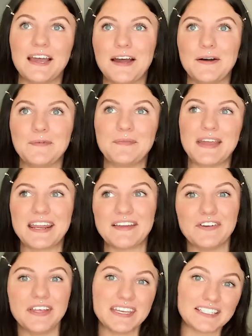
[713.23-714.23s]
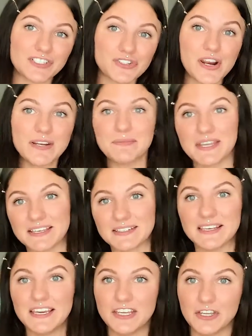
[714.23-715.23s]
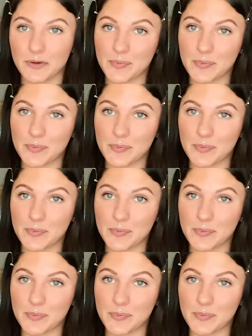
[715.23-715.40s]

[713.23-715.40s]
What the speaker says: And I feel like it's a trend because, you know,